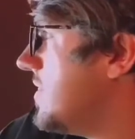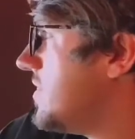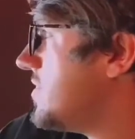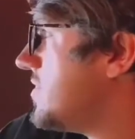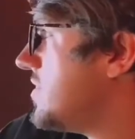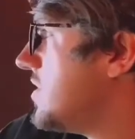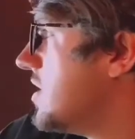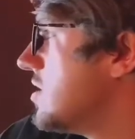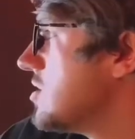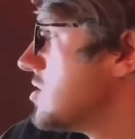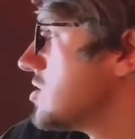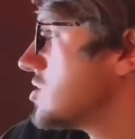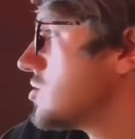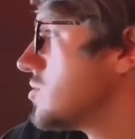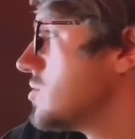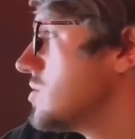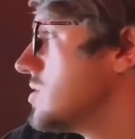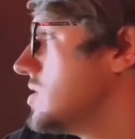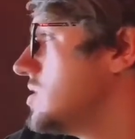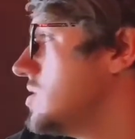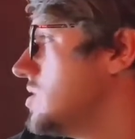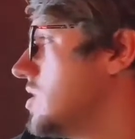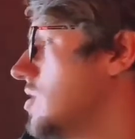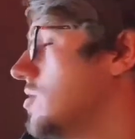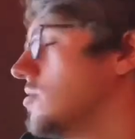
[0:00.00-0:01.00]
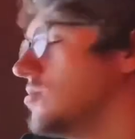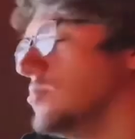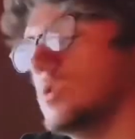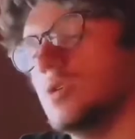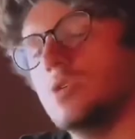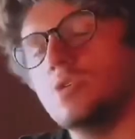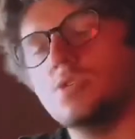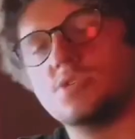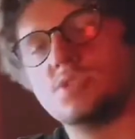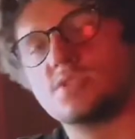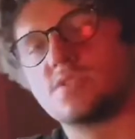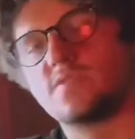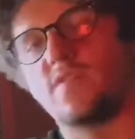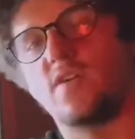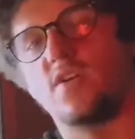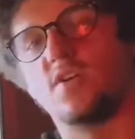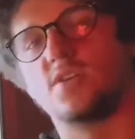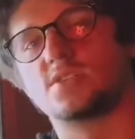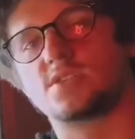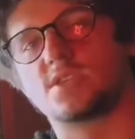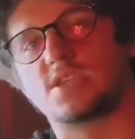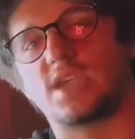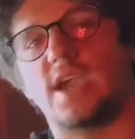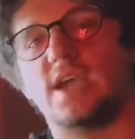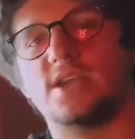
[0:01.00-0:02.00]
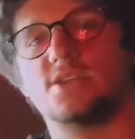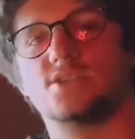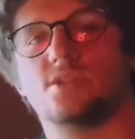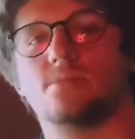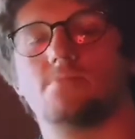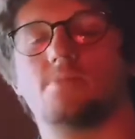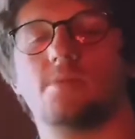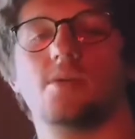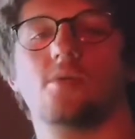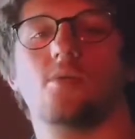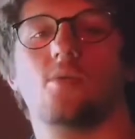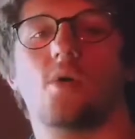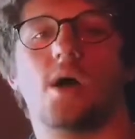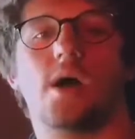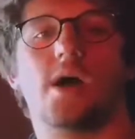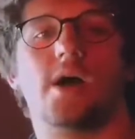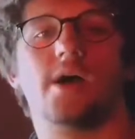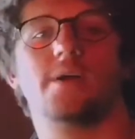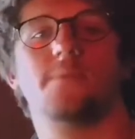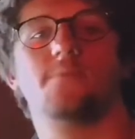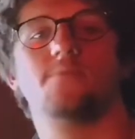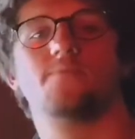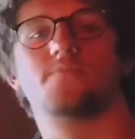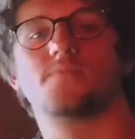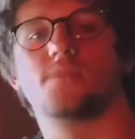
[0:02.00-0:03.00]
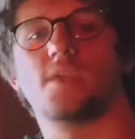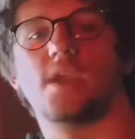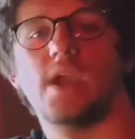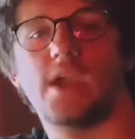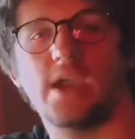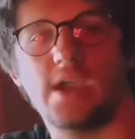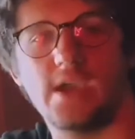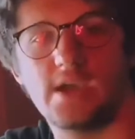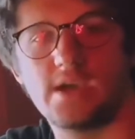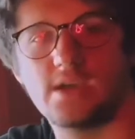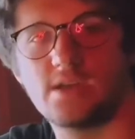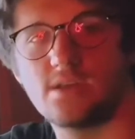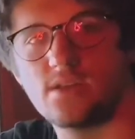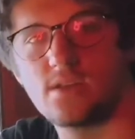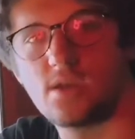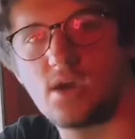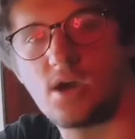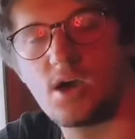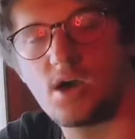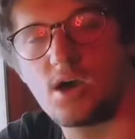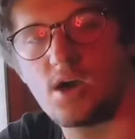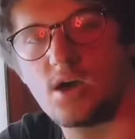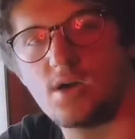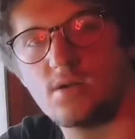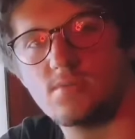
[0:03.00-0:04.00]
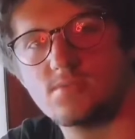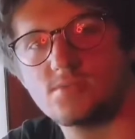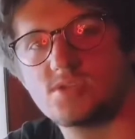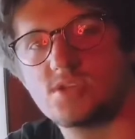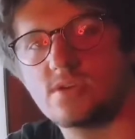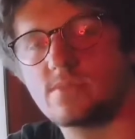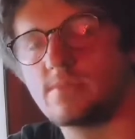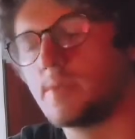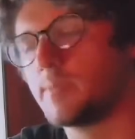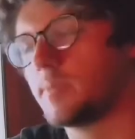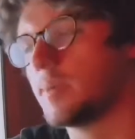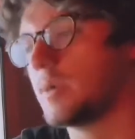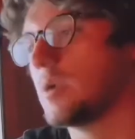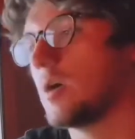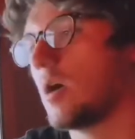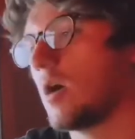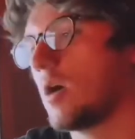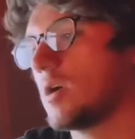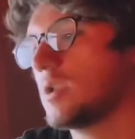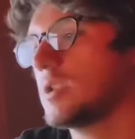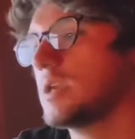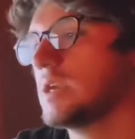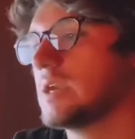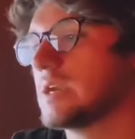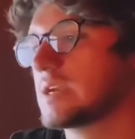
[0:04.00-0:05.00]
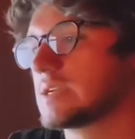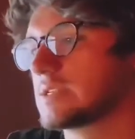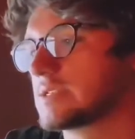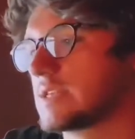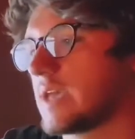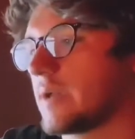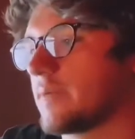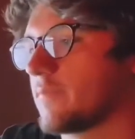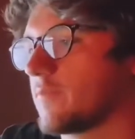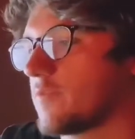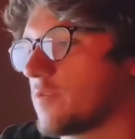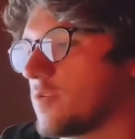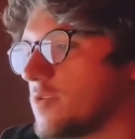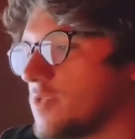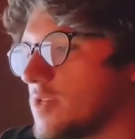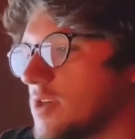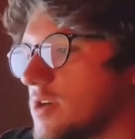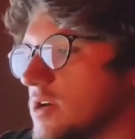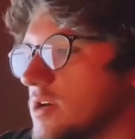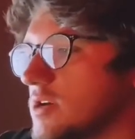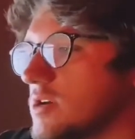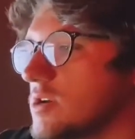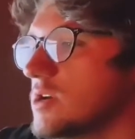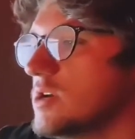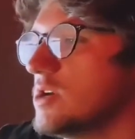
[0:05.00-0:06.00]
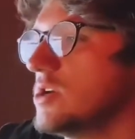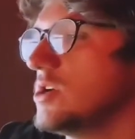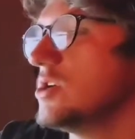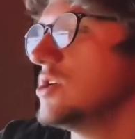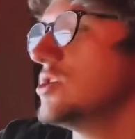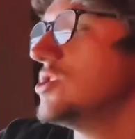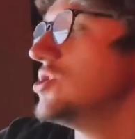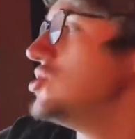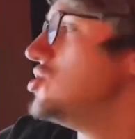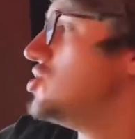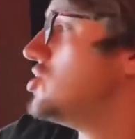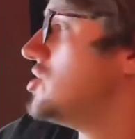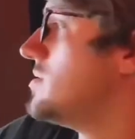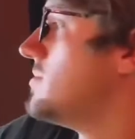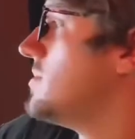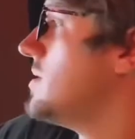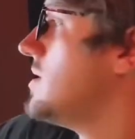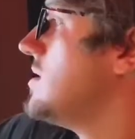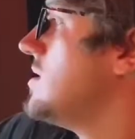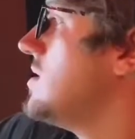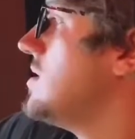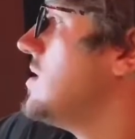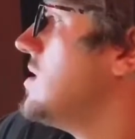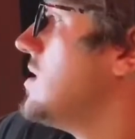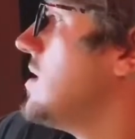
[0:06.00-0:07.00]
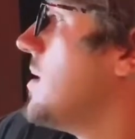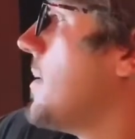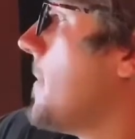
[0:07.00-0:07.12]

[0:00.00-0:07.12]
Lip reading: there's really no news as far as CAD JPY and GBP Audi, except for the GBP